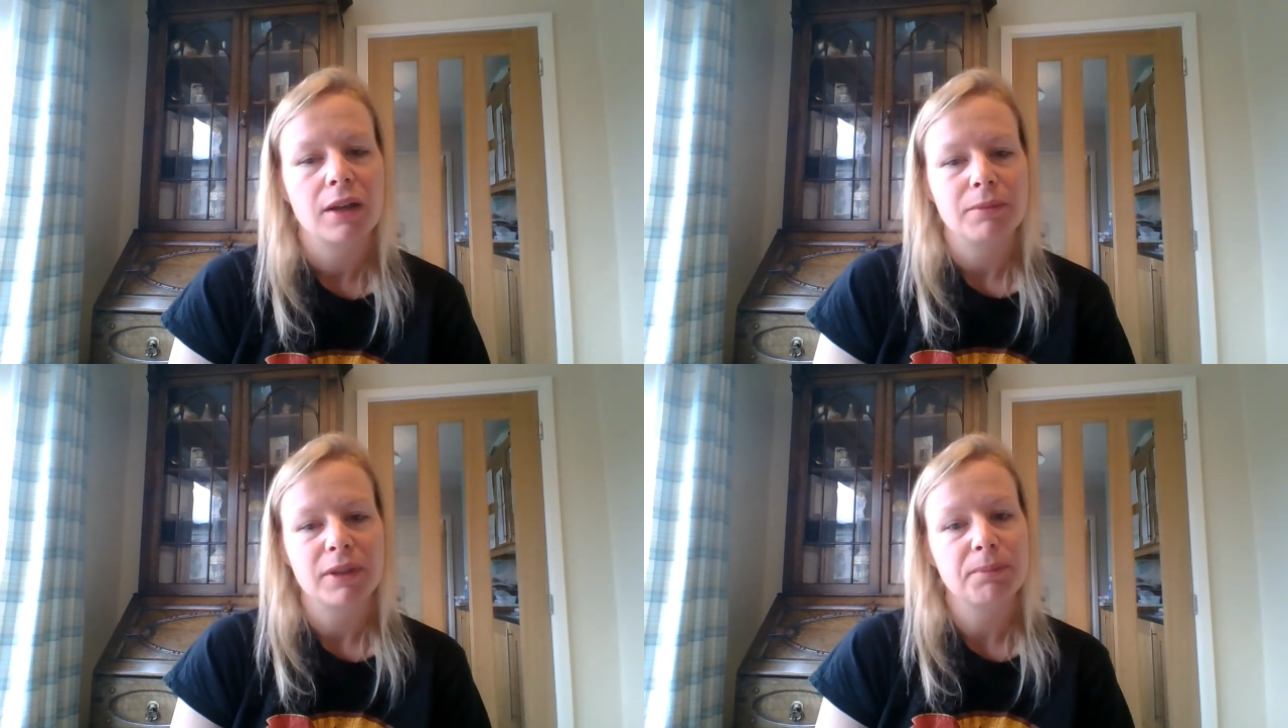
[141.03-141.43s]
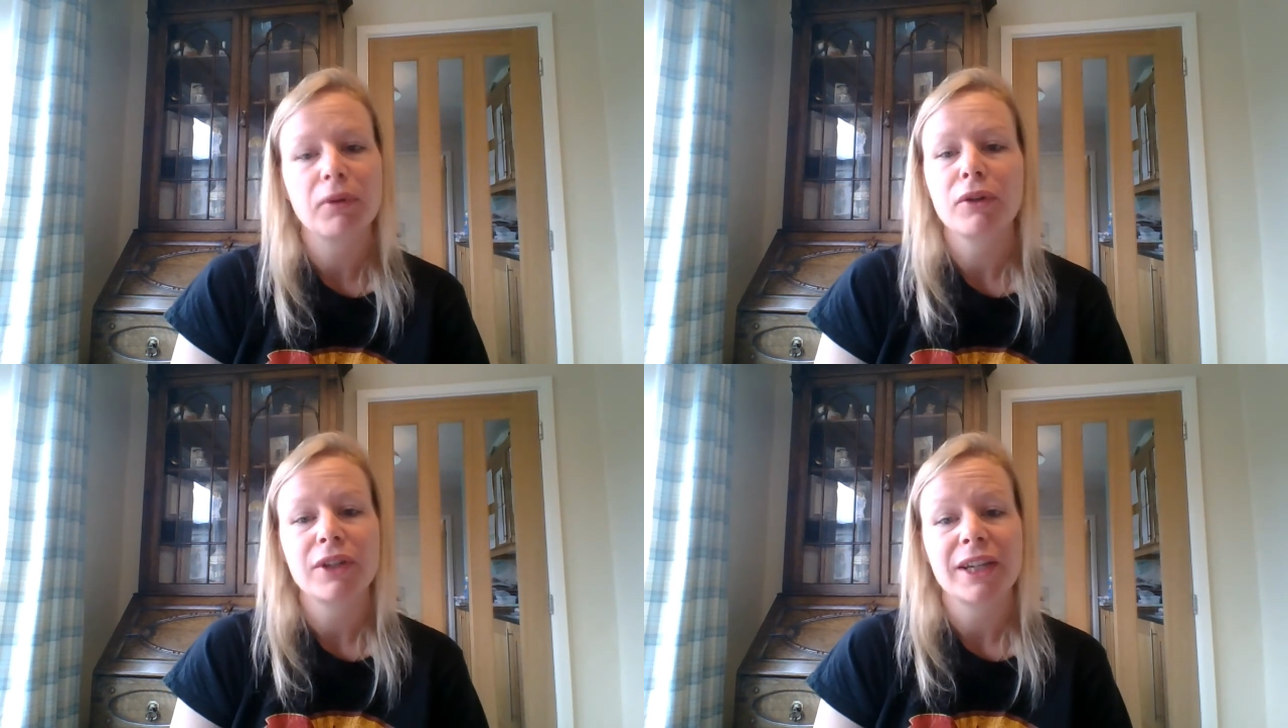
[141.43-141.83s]
Miss
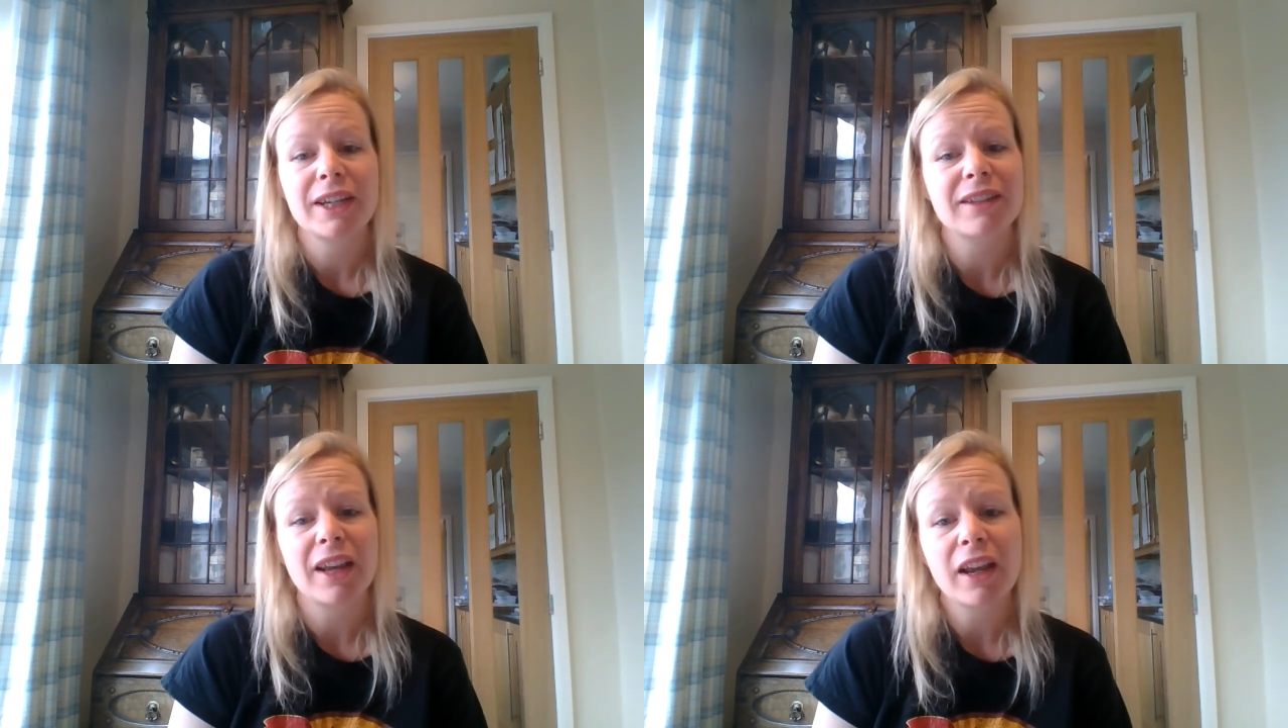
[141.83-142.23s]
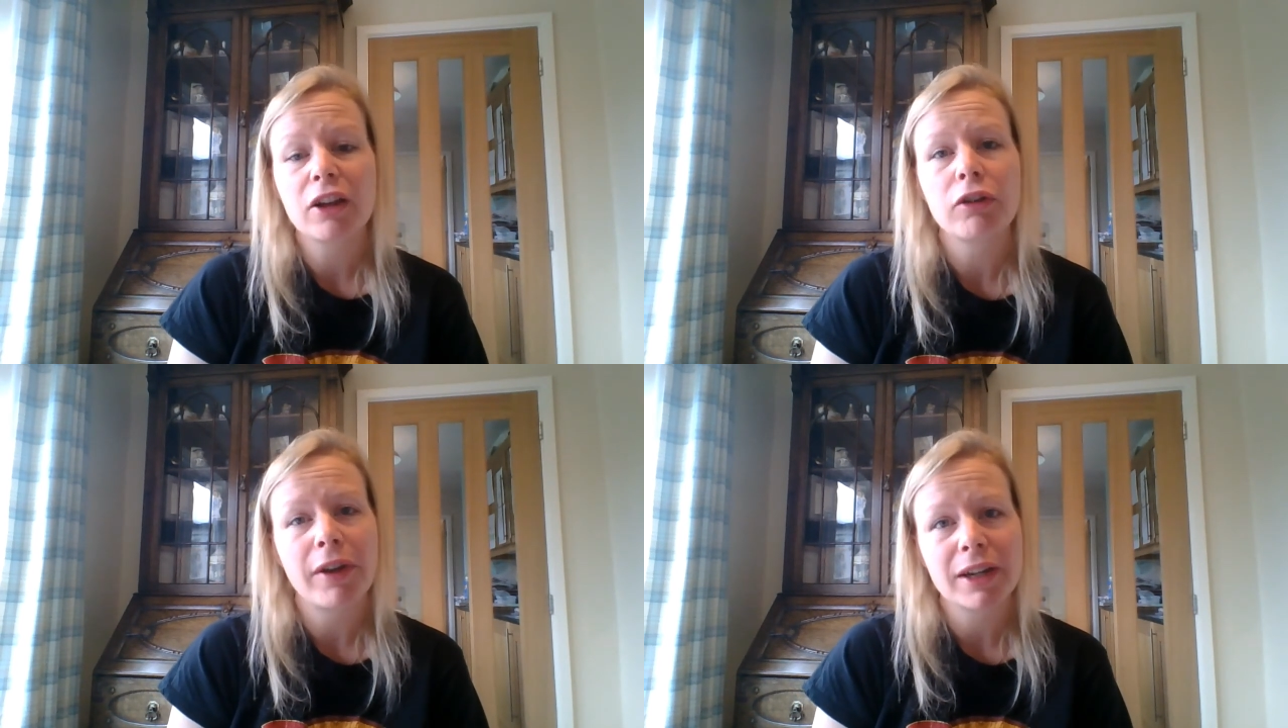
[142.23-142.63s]
Brodie is
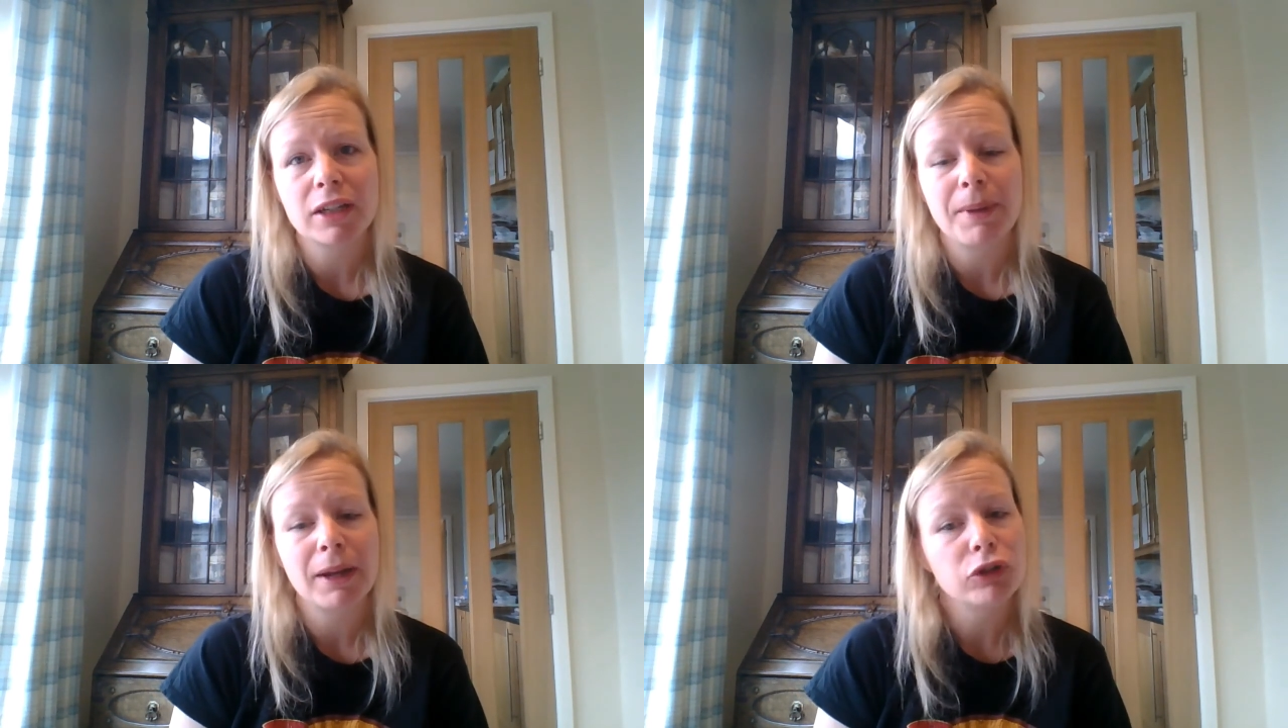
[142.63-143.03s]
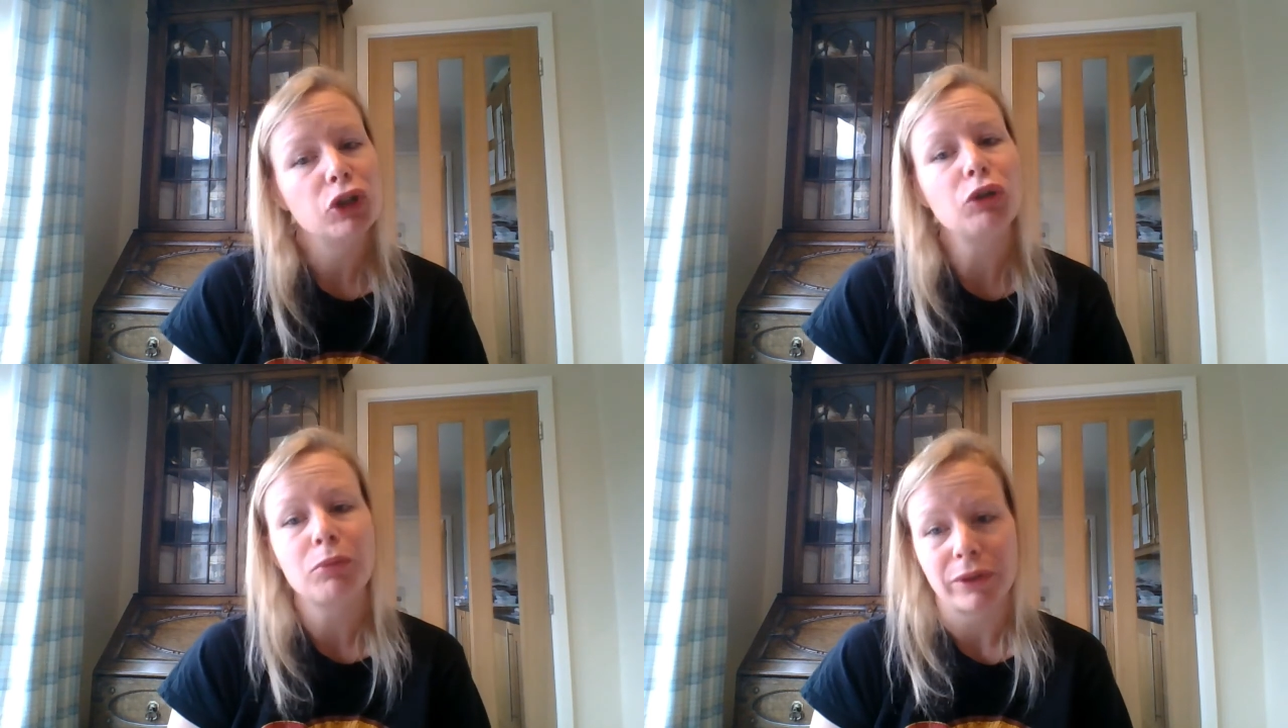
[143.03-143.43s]
incorrect about
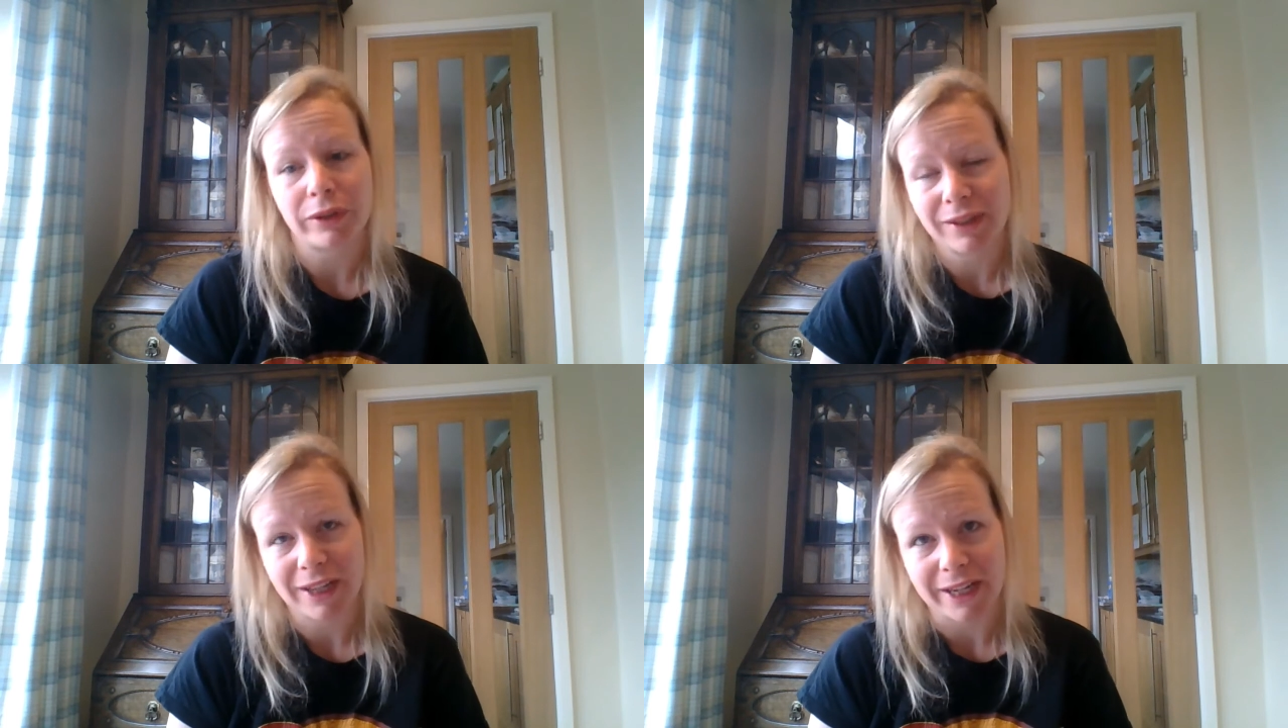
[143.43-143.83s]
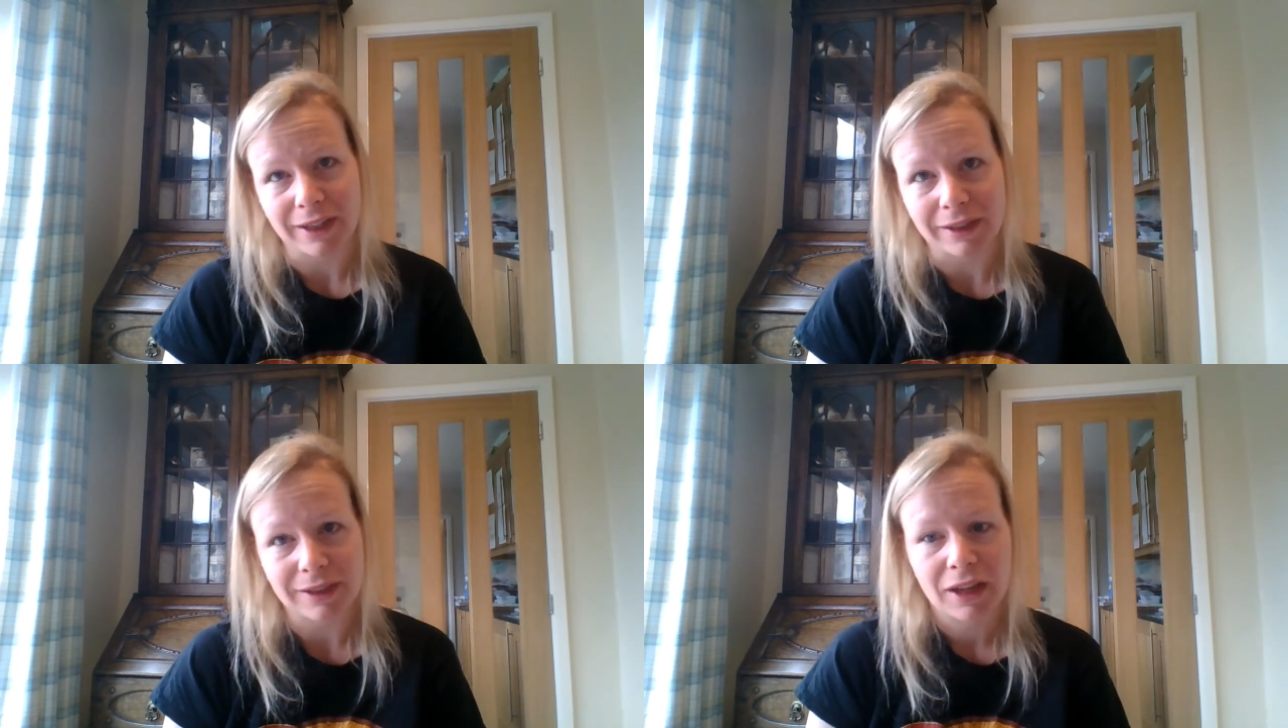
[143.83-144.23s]
numerous
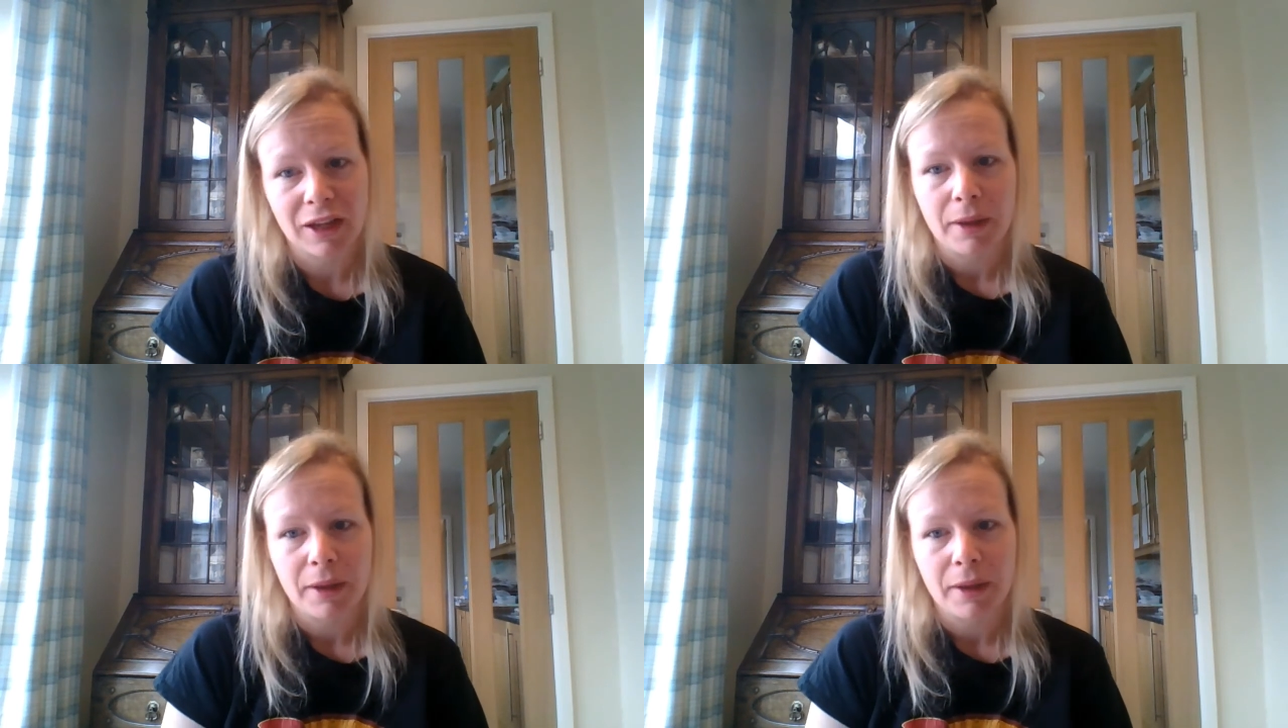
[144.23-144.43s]
things,